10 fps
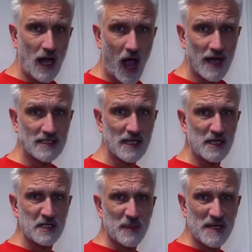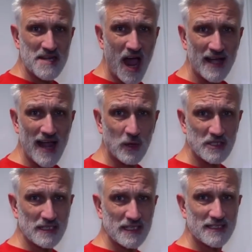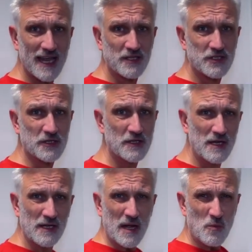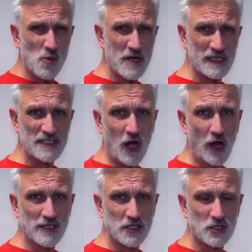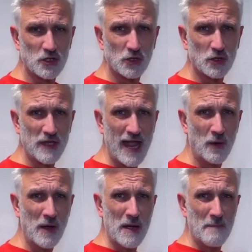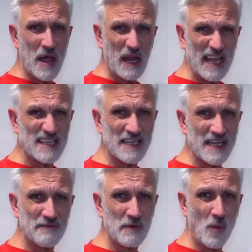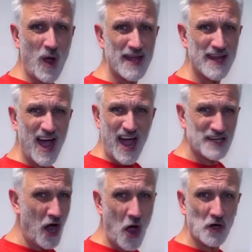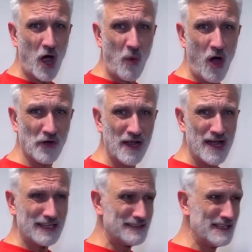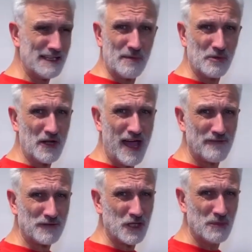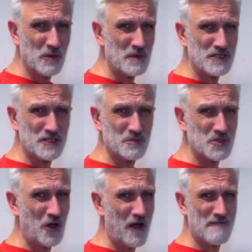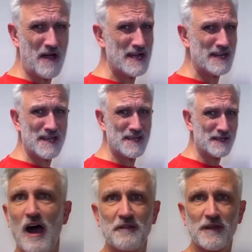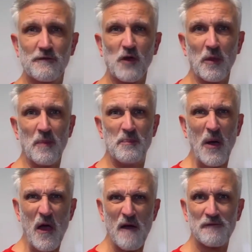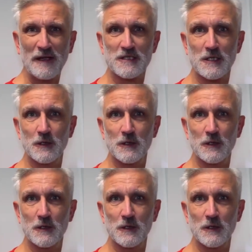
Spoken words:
Guys, it's been 9 hours in detention. Really starting to struggle now. My legs are giving way. I can't go on. I think I'm gonna have to come up with some sort of idea. I think I've got the perfect